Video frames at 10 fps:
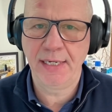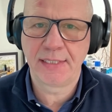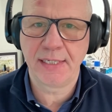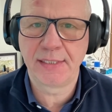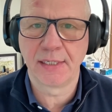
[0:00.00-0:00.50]

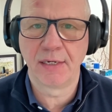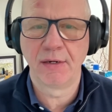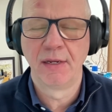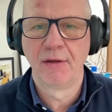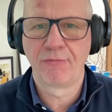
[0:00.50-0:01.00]

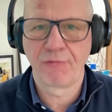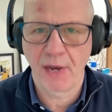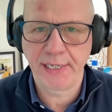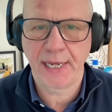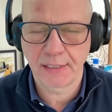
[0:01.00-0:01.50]
decent
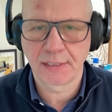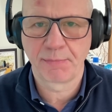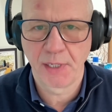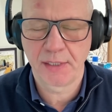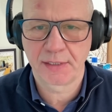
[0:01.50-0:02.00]
finance
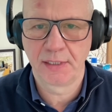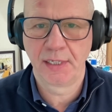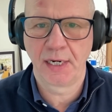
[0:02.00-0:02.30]
person,